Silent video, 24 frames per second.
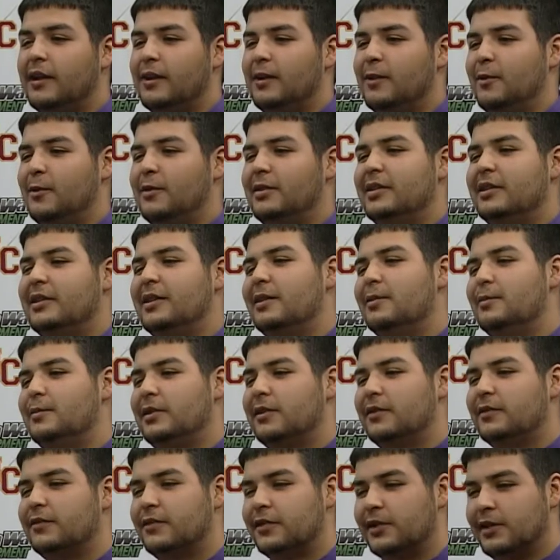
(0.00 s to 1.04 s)
What did that
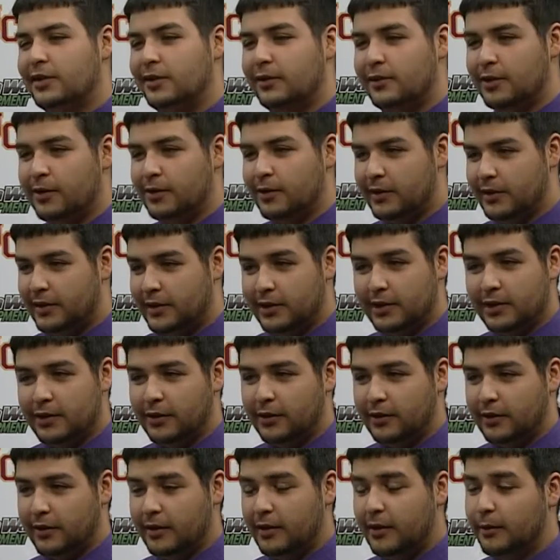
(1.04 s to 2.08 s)
mean for you, knowing that
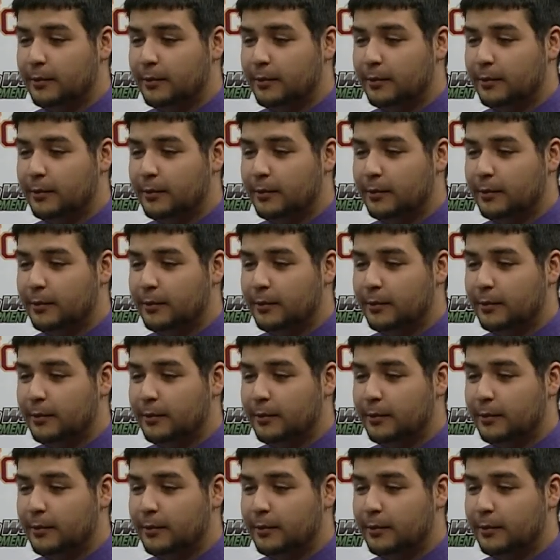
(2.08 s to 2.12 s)
your